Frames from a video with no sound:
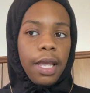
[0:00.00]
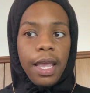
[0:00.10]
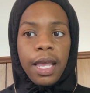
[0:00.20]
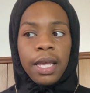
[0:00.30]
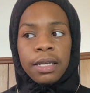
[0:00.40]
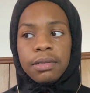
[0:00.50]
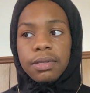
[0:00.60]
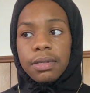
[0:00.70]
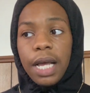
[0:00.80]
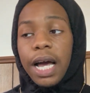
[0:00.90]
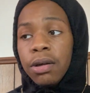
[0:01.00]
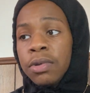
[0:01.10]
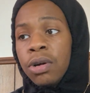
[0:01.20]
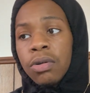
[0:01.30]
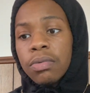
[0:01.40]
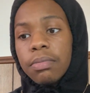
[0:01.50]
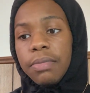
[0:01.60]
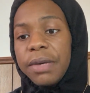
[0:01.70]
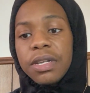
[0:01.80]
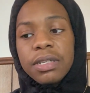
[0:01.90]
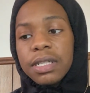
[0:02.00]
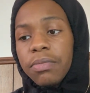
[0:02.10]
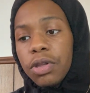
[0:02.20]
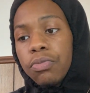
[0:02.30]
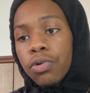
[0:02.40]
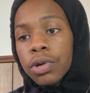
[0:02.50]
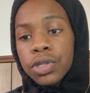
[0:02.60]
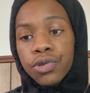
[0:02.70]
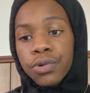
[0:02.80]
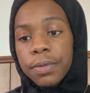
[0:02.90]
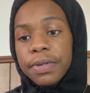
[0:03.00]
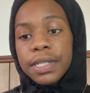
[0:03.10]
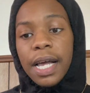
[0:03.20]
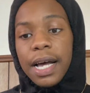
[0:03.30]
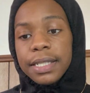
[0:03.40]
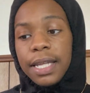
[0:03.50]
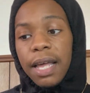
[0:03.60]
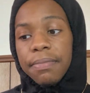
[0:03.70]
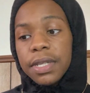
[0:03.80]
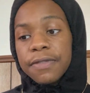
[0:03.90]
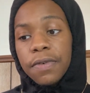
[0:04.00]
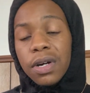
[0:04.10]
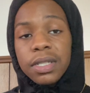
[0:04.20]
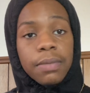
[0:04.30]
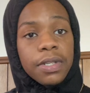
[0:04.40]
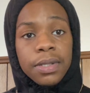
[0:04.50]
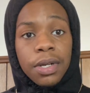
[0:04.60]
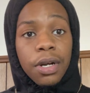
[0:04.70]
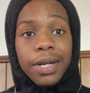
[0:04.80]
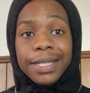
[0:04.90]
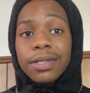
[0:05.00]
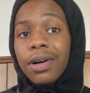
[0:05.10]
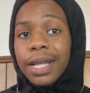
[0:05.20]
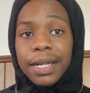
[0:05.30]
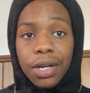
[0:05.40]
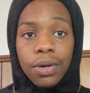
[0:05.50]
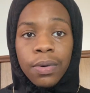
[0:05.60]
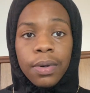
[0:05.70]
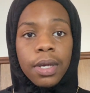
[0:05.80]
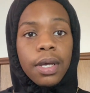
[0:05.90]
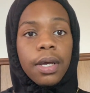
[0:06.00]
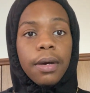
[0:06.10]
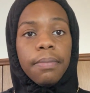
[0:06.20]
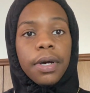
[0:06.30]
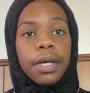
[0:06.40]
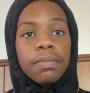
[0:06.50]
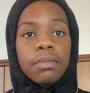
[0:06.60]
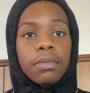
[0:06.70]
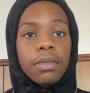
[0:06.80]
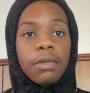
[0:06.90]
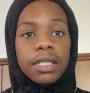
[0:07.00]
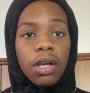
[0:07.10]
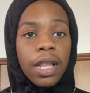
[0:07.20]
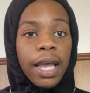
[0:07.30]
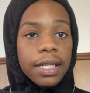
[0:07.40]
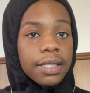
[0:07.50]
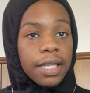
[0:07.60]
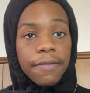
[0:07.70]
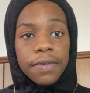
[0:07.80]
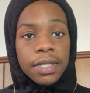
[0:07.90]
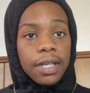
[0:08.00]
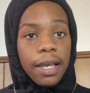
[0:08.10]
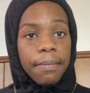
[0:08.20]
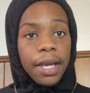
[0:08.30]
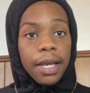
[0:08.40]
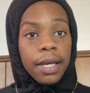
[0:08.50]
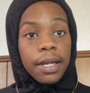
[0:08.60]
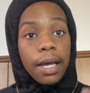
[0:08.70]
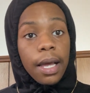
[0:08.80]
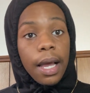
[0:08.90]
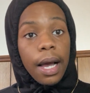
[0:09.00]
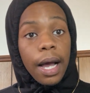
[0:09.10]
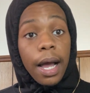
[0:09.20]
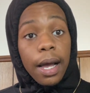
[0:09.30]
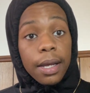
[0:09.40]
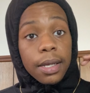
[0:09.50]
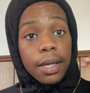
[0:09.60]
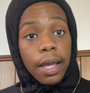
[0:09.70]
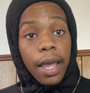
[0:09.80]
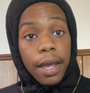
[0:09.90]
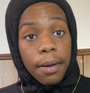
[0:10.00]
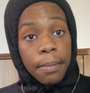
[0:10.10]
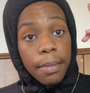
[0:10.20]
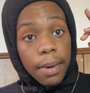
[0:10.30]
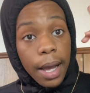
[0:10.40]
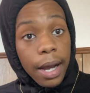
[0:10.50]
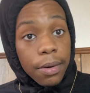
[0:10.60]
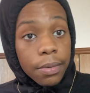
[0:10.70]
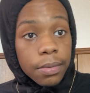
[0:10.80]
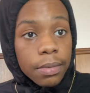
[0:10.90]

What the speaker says: And I don't know. Maybe there's something more to it besides that. But as far as I'm concerned, that's all I know. But that's all I had to say for today, man. I am out.